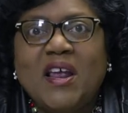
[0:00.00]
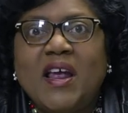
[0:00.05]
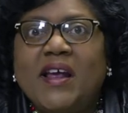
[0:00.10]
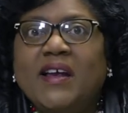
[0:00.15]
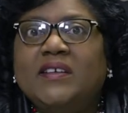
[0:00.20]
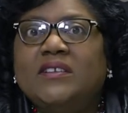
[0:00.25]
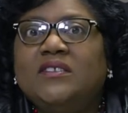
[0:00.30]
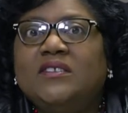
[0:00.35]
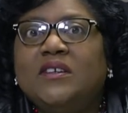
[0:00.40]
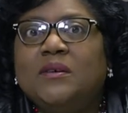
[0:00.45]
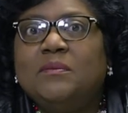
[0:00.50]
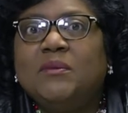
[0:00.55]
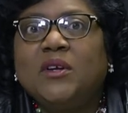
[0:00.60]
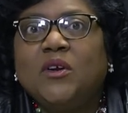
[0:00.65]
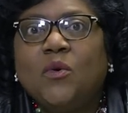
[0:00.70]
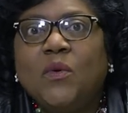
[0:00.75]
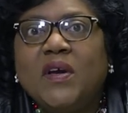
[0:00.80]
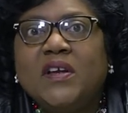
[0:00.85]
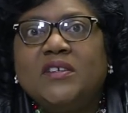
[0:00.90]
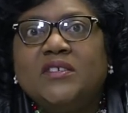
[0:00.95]
ask them the
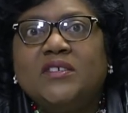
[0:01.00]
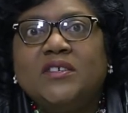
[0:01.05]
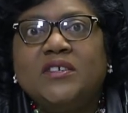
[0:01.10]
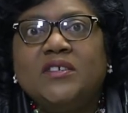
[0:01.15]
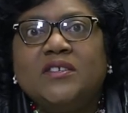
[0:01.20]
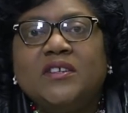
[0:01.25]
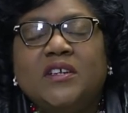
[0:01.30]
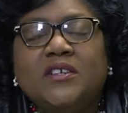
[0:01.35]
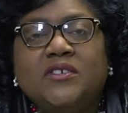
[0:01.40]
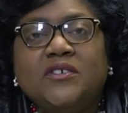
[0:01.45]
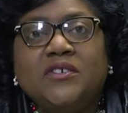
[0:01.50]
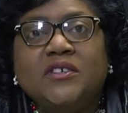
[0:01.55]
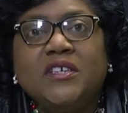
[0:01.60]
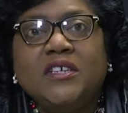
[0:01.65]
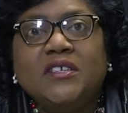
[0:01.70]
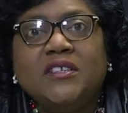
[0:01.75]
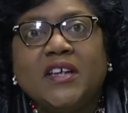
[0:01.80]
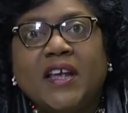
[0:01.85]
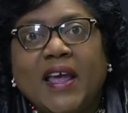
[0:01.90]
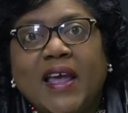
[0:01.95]
questions that you
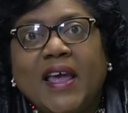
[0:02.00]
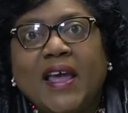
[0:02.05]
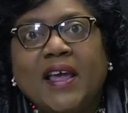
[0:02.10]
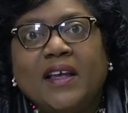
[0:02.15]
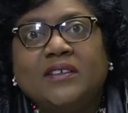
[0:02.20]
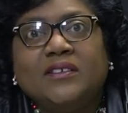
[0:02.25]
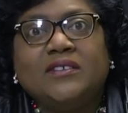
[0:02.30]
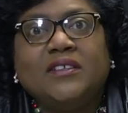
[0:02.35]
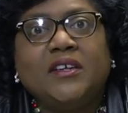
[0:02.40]
need to ask.